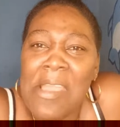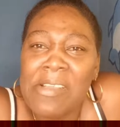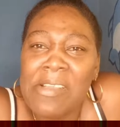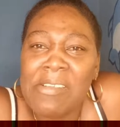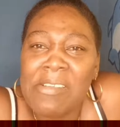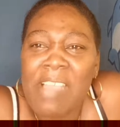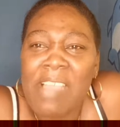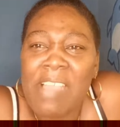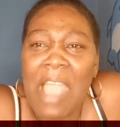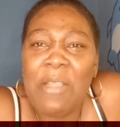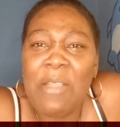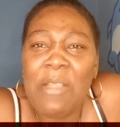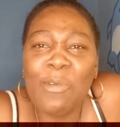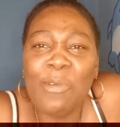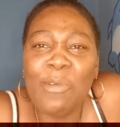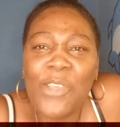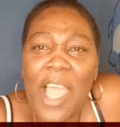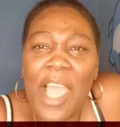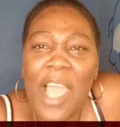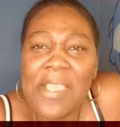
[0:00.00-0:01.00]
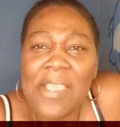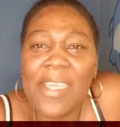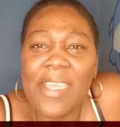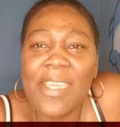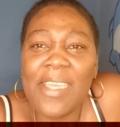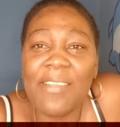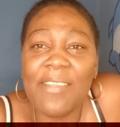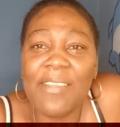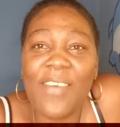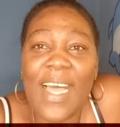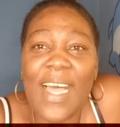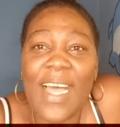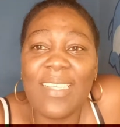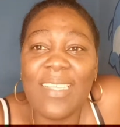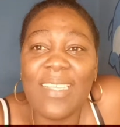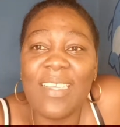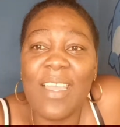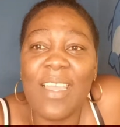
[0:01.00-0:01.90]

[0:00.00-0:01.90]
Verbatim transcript: Are you shan your eight falls here,